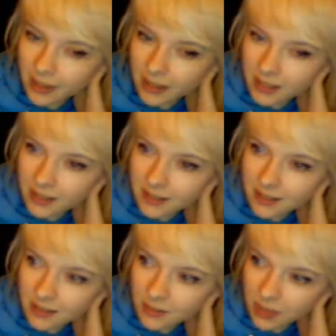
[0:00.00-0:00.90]
like it needs
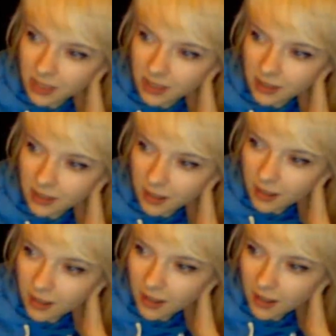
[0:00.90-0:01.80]
to be
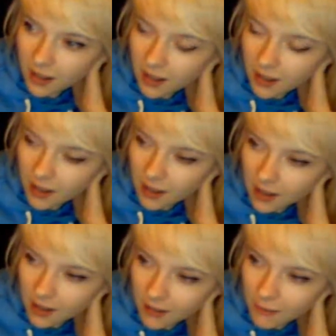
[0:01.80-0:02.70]

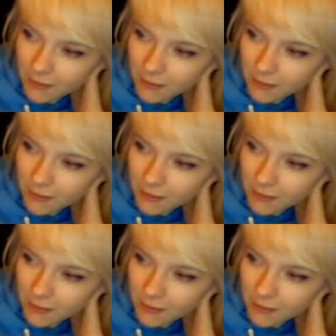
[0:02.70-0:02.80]
a